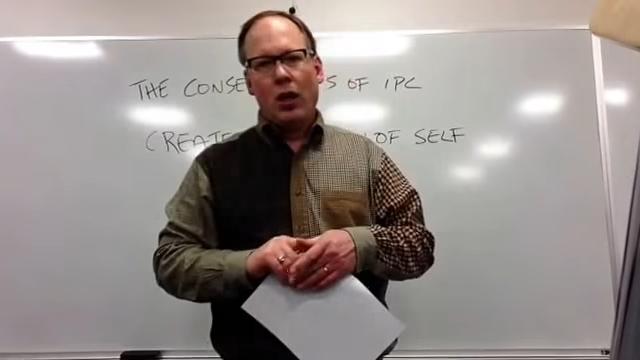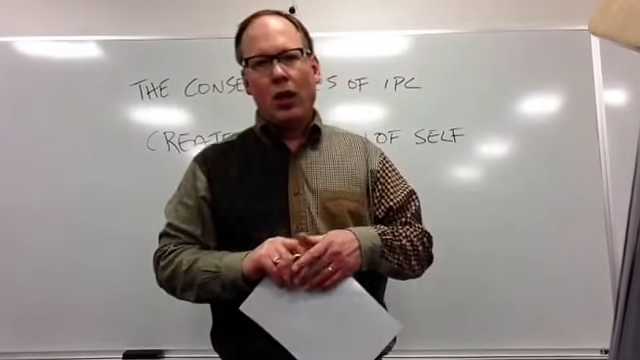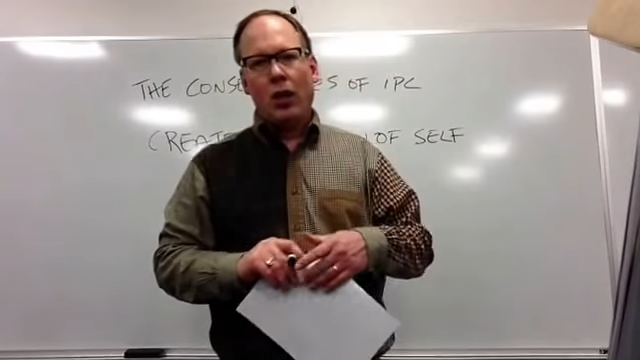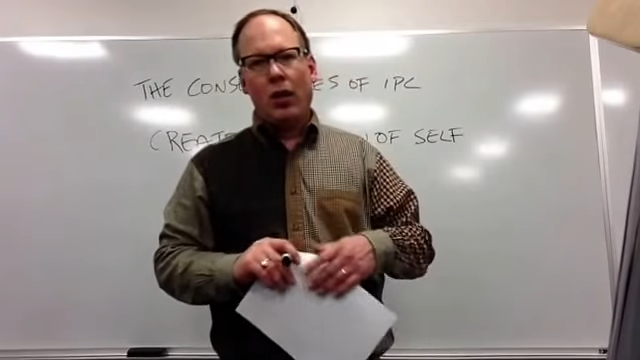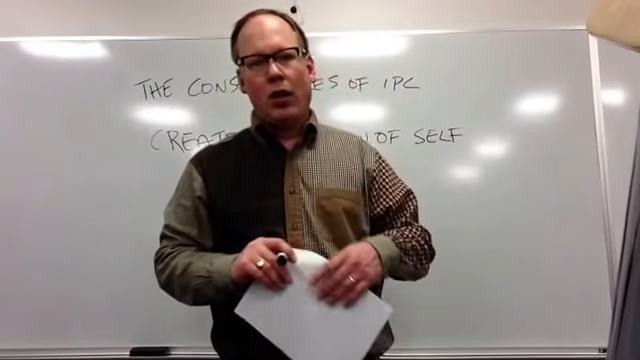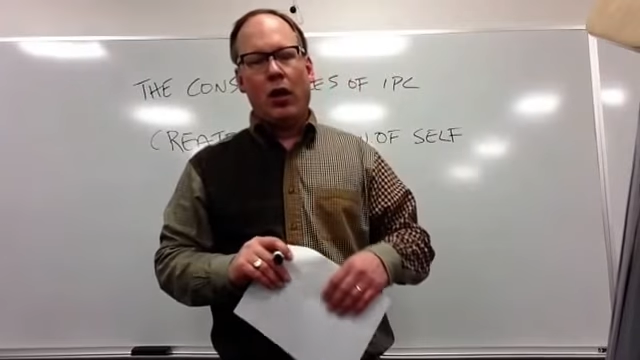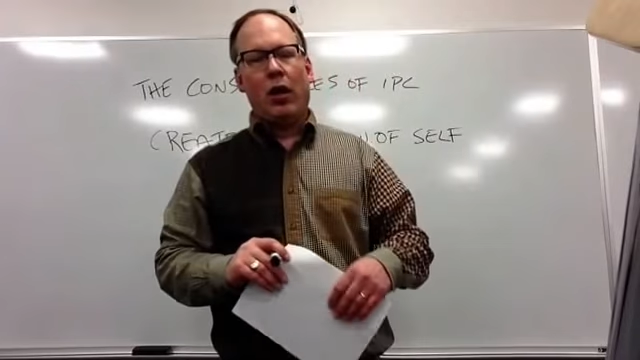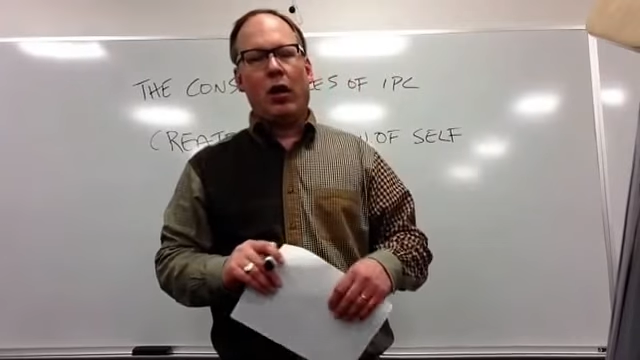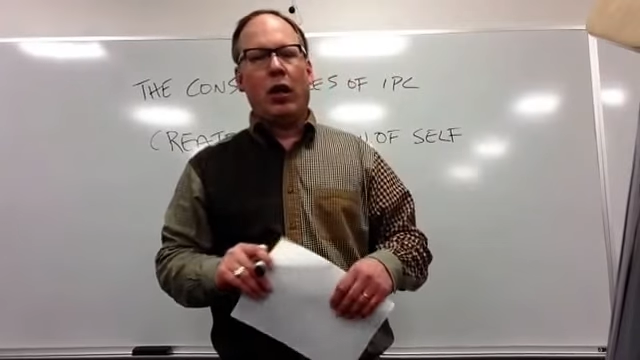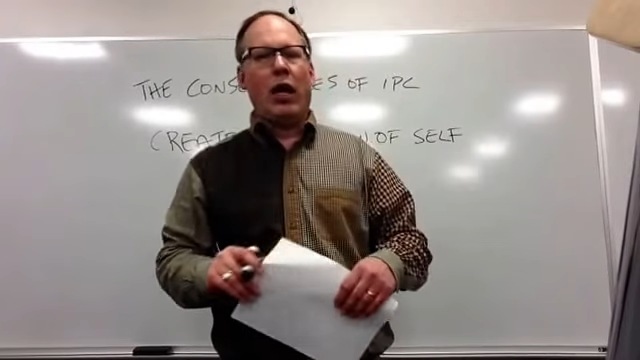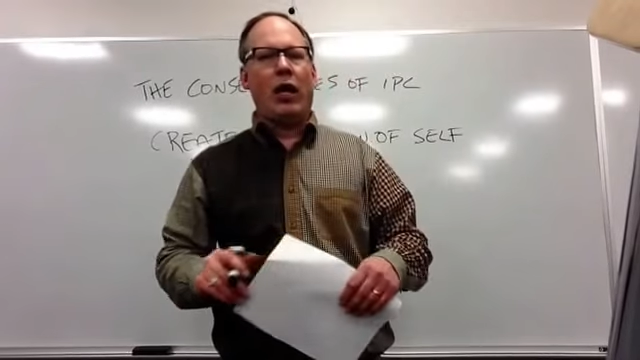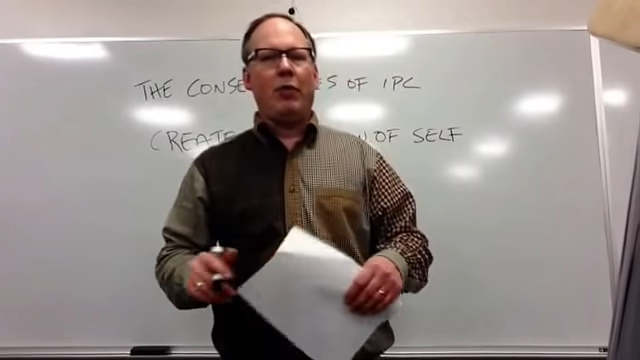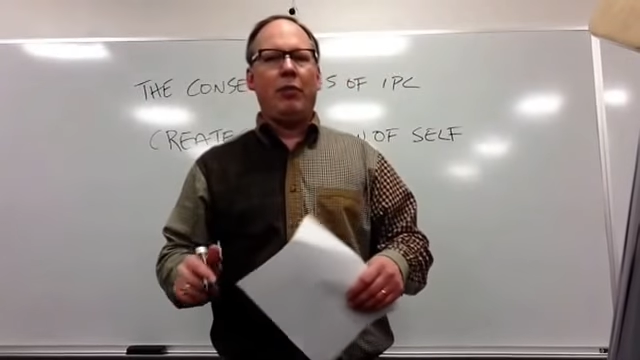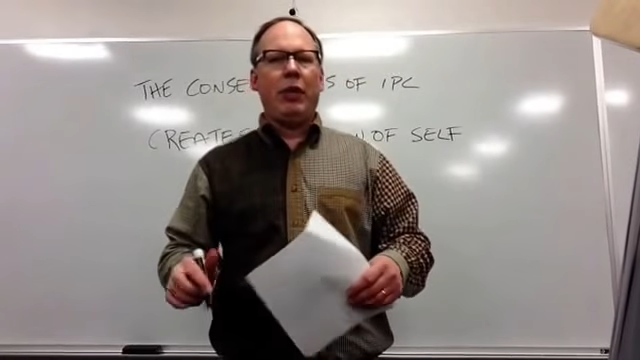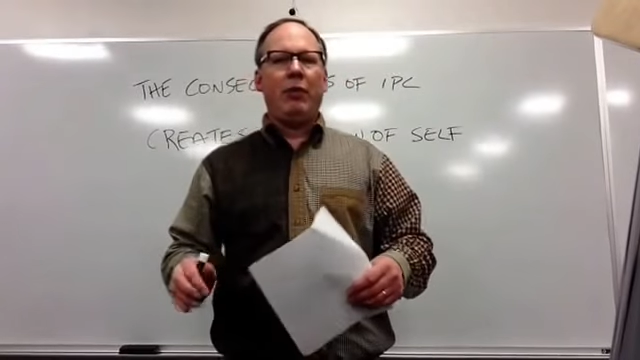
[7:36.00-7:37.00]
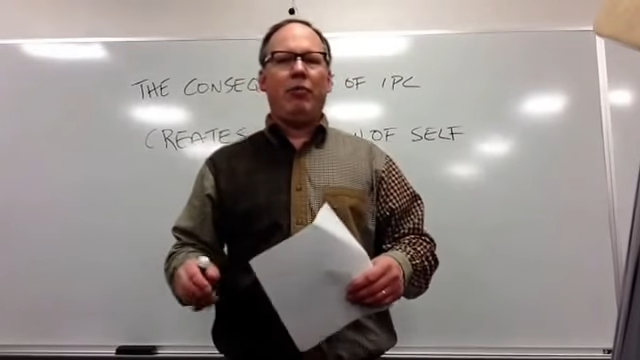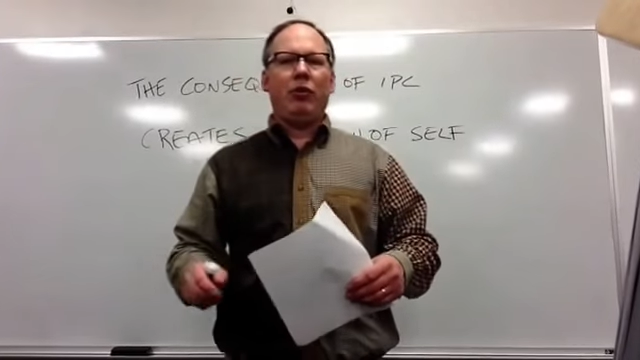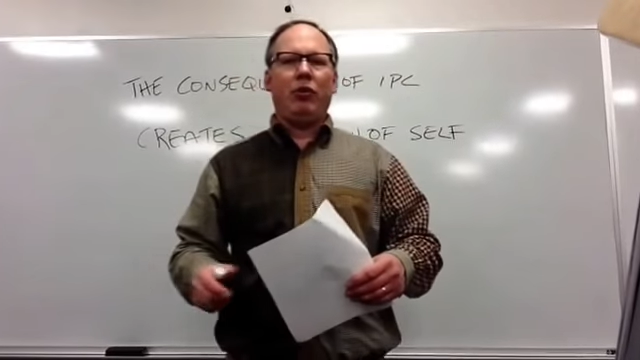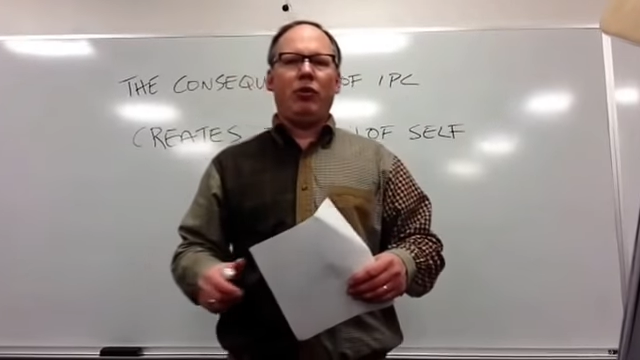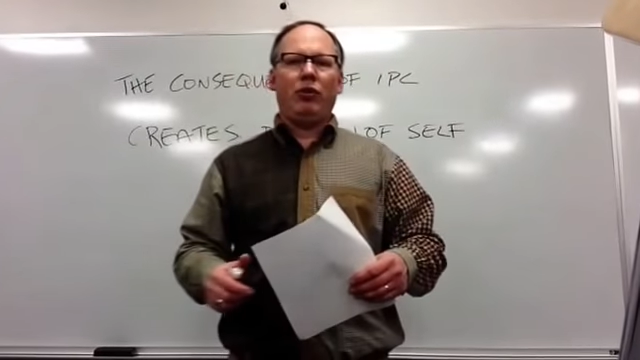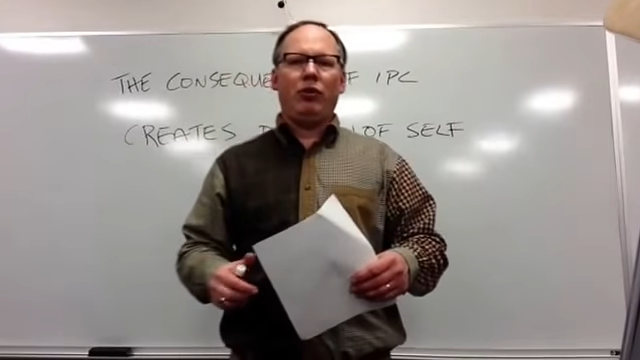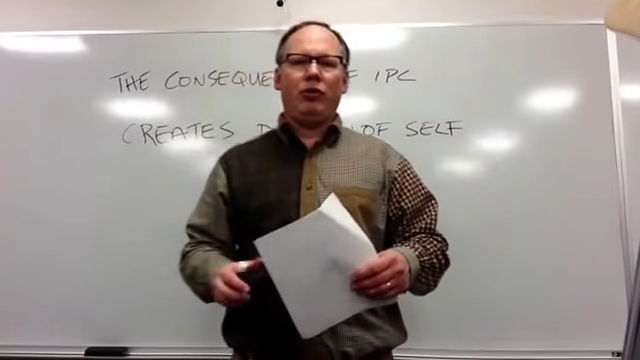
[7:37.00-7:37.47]
there are a lot of
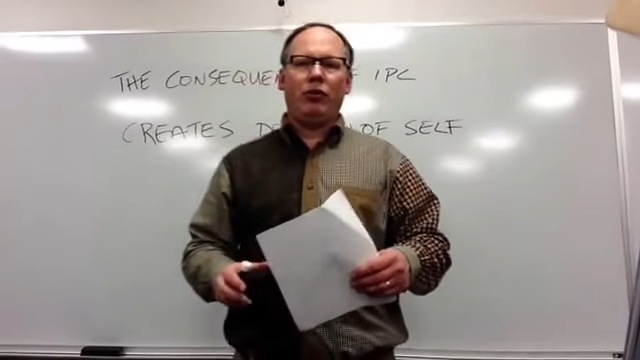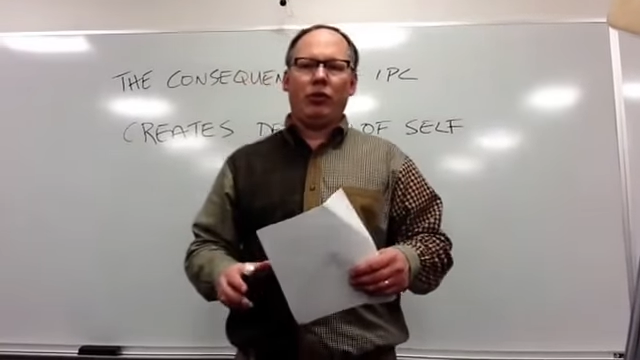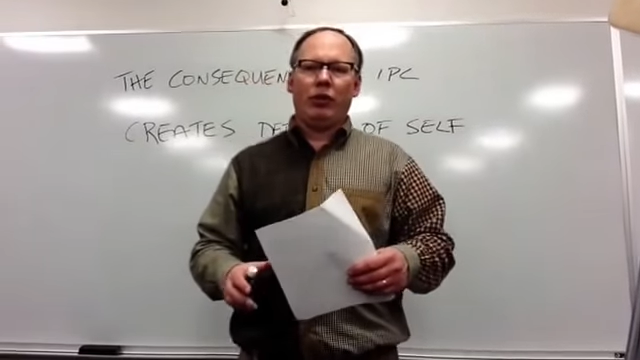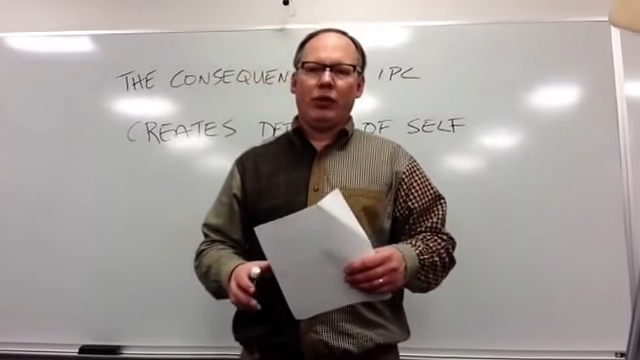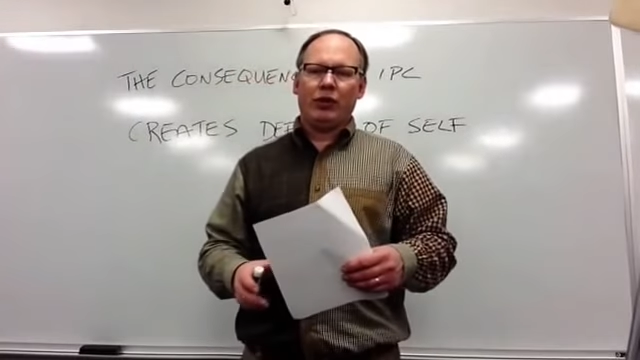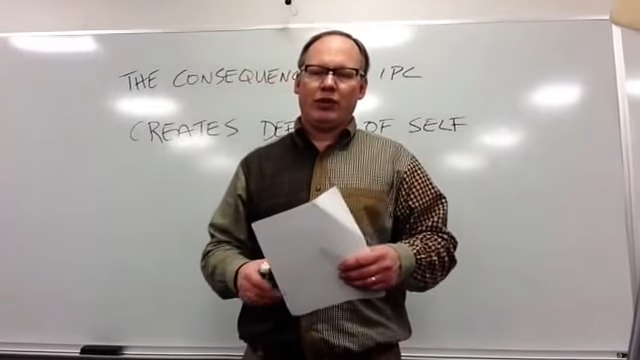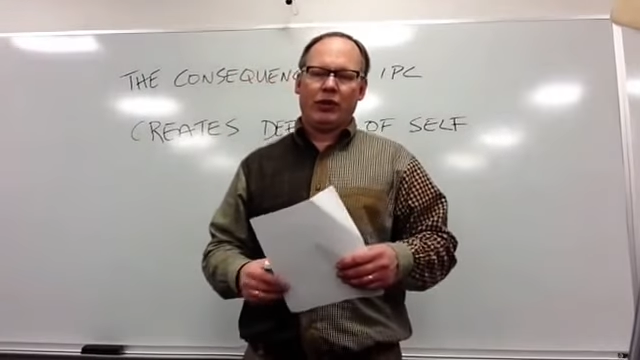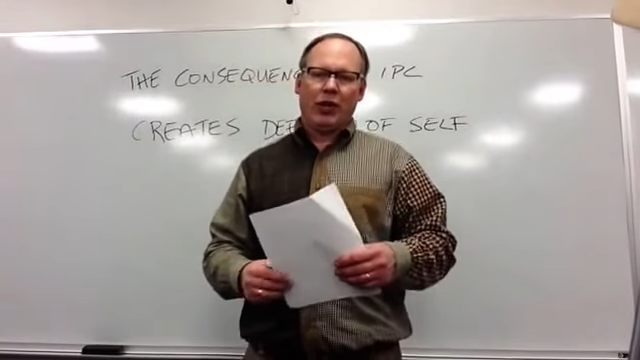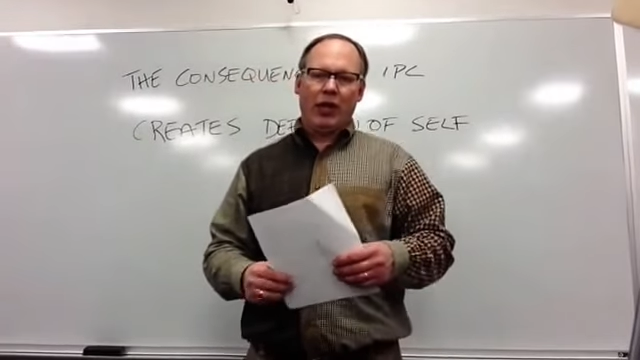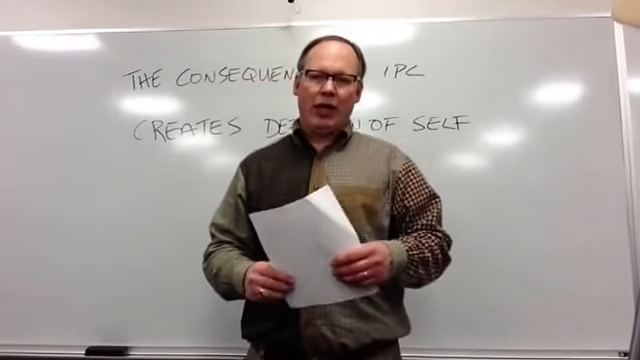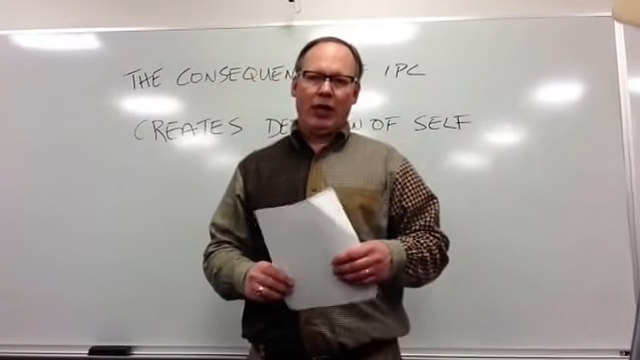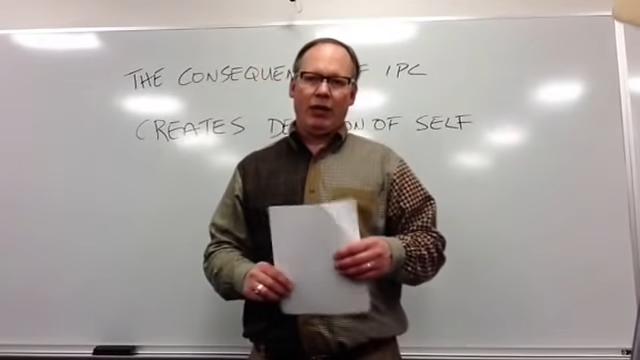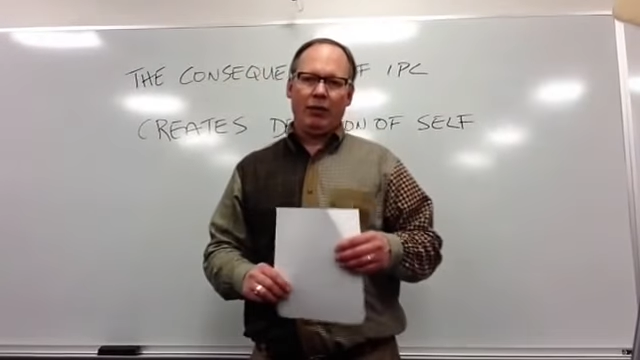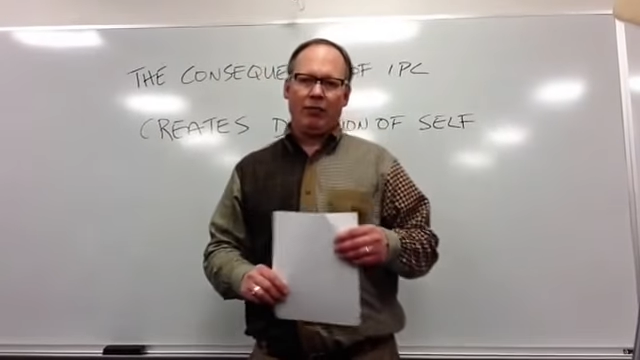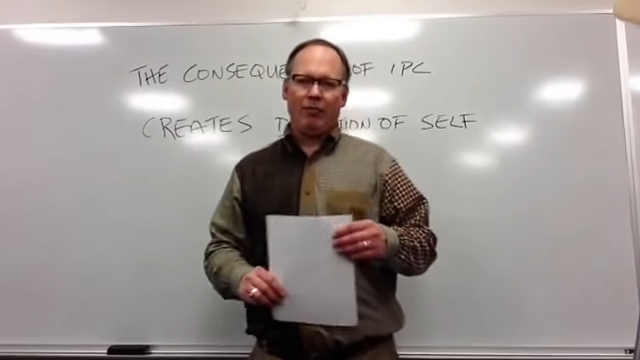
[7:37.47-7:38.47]
people who say